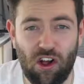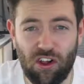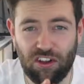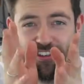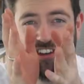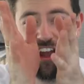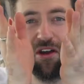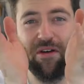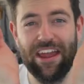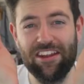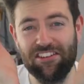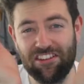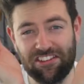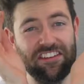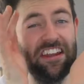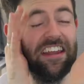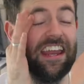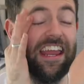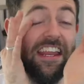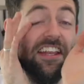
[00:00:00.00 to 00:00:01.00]
Also,
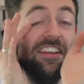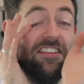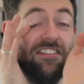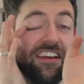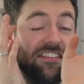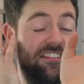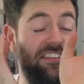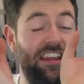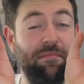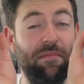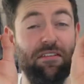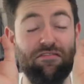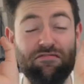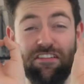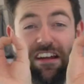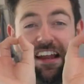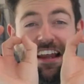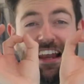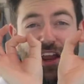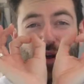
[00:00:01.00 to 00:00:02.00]
just an interesting but
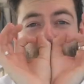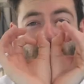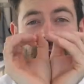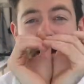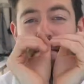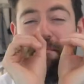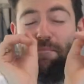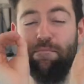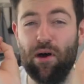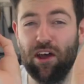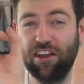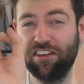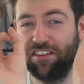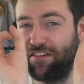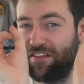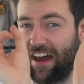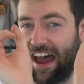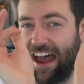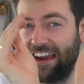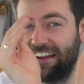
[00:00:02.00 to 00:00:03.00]
really quick bus
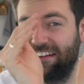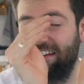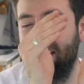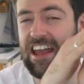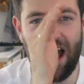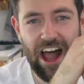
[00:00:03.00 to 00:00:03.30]
fact,